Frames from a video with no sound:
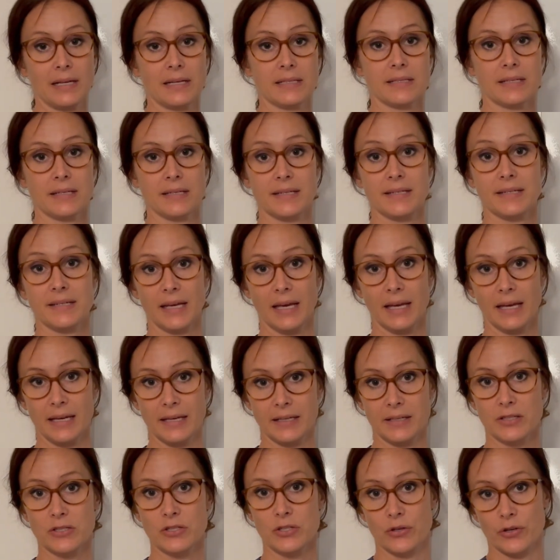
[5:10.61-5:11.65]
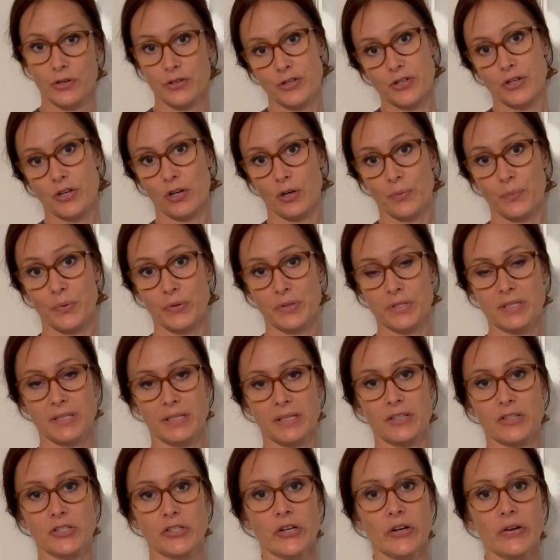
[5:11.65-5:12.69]
as a day surgical
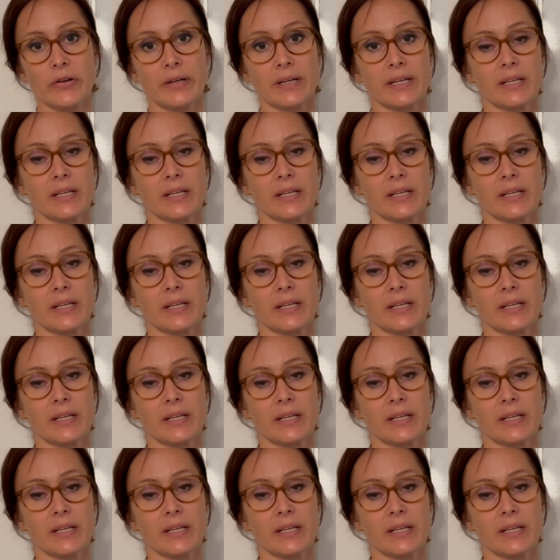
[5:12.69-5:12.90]
procedure.